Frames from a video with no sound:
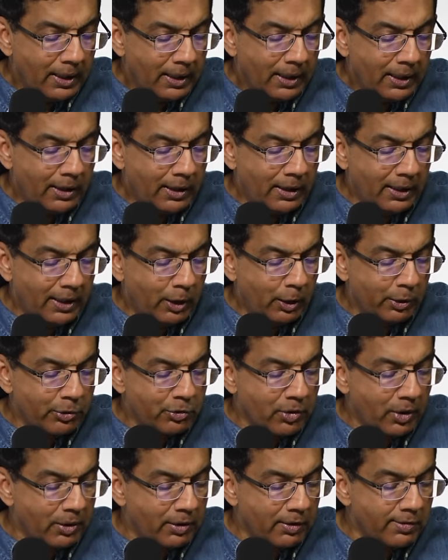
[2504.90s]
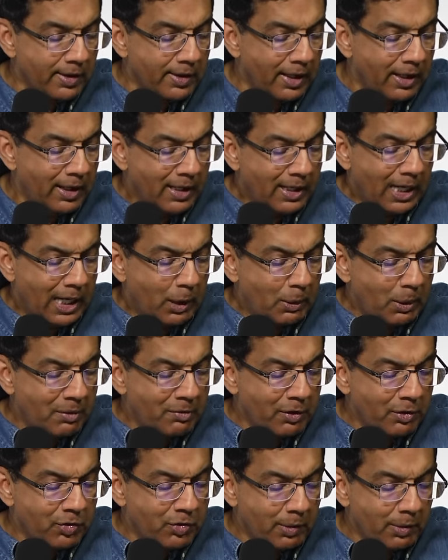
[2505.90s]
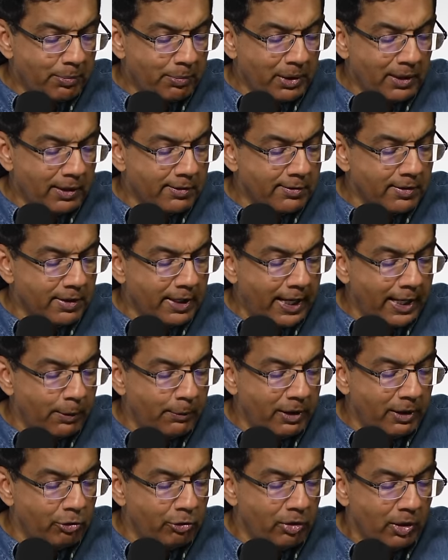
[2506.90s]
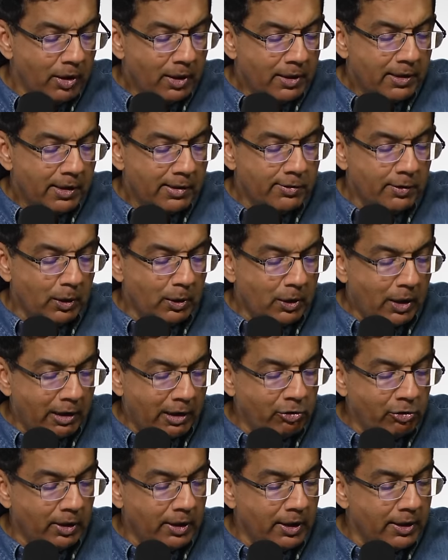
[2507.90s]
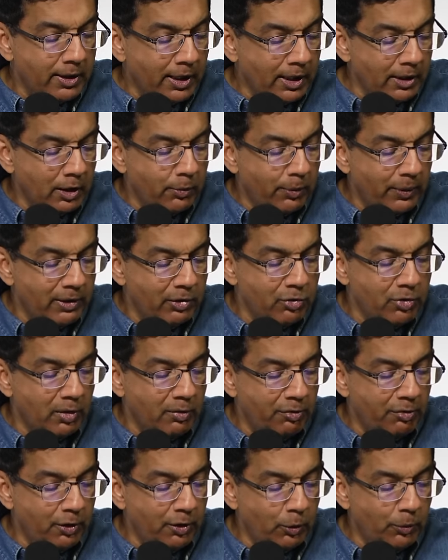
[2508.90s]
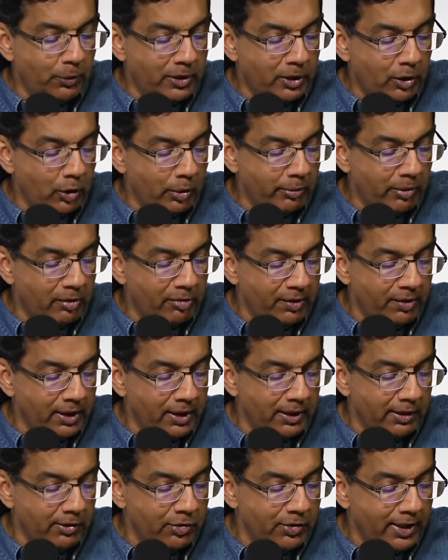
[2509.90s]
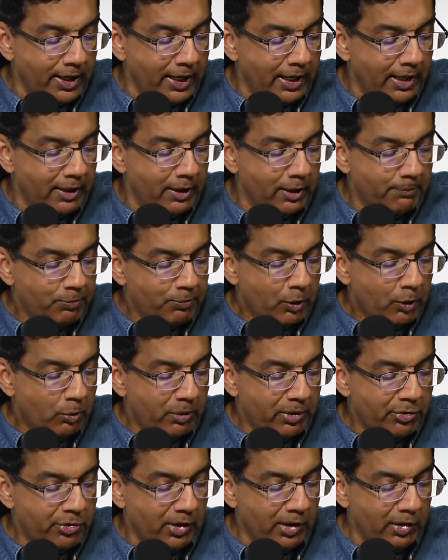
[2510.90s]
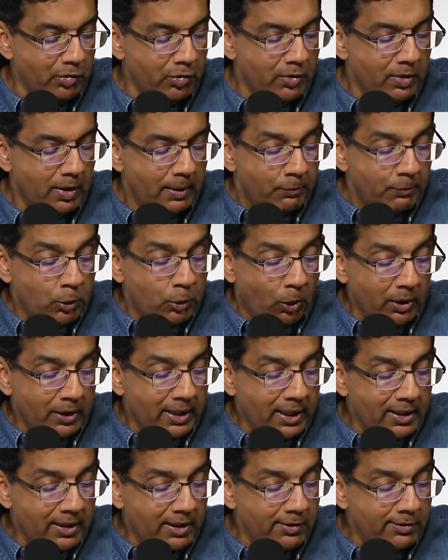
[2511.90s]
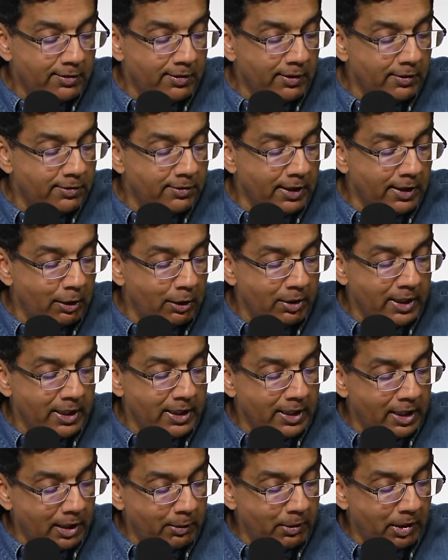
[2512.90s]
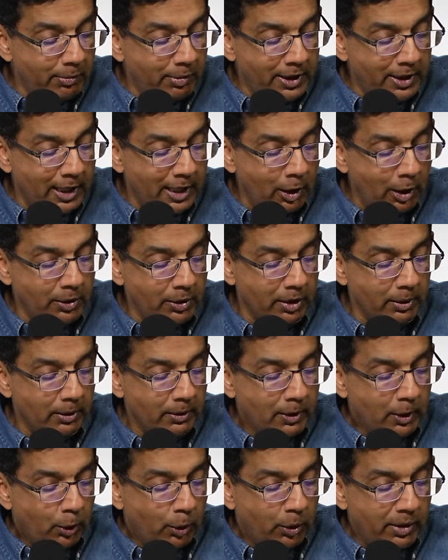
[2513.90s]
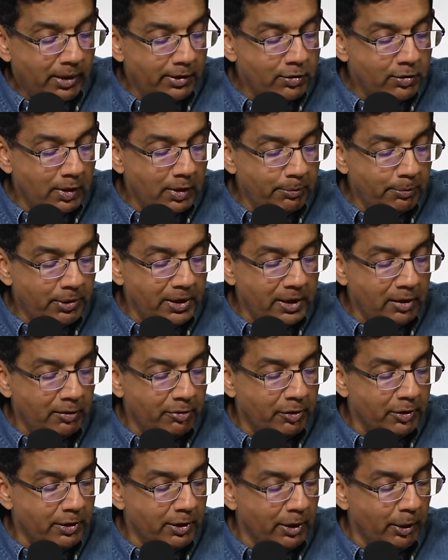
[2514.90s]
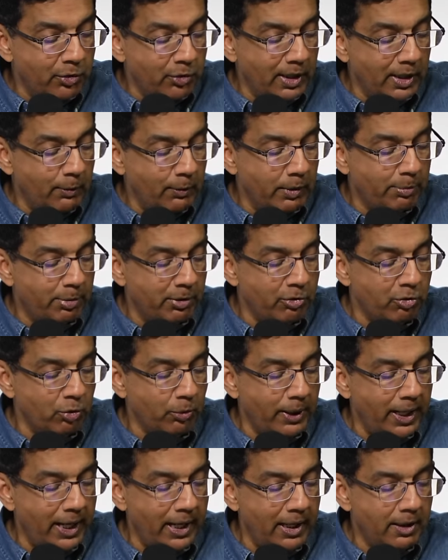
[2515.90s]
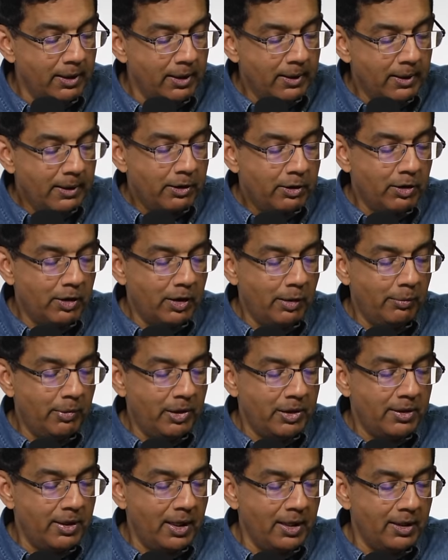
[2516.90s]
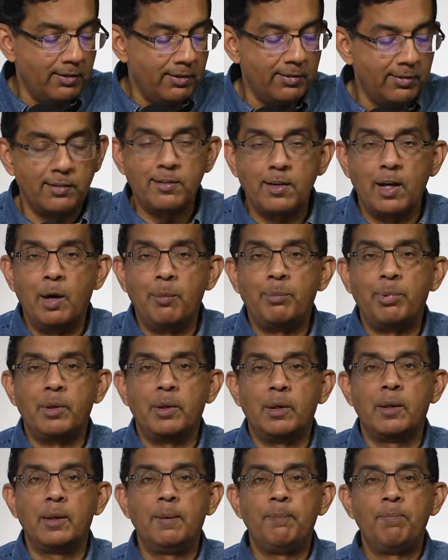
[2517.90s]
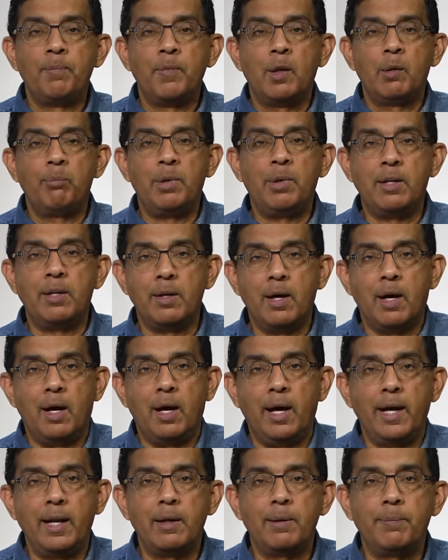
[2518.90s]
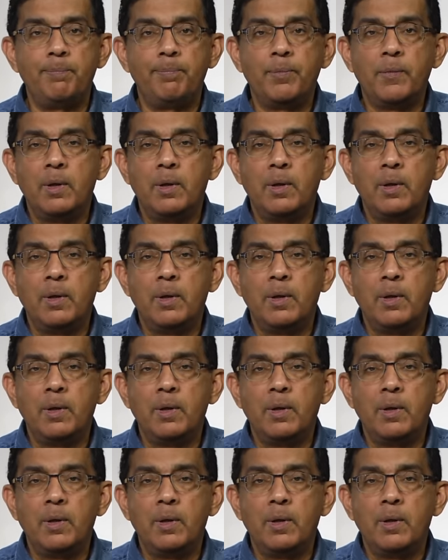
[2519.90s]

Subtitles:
He goes on to say, however simple his language, there's a logic and eloquence that few with human feelings can resist. Nor can his sincerity in any way be doubted, or his sympathy for those he would persuade to imitate his example be denied.